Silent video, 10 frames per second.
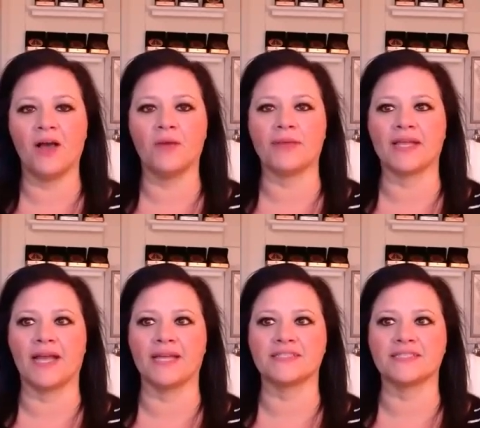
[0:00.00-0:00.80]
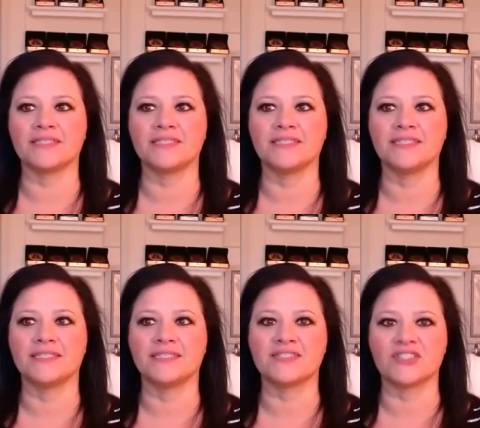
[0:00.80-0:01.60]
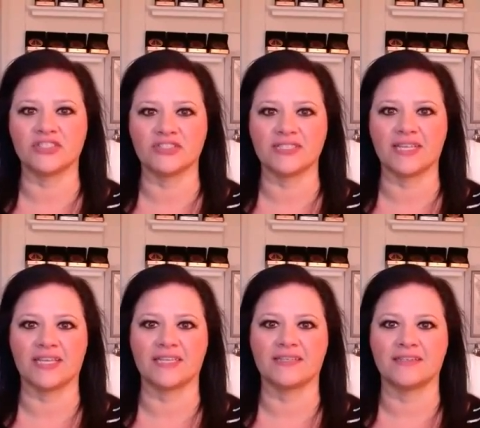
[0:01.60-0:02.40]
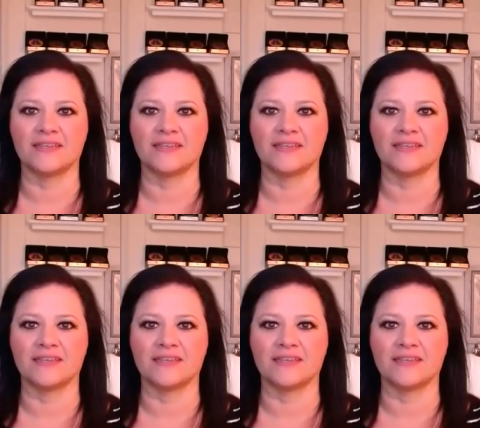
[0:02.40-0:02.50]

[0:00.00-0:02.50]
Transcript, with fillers: oh my gosh, it's Thursday.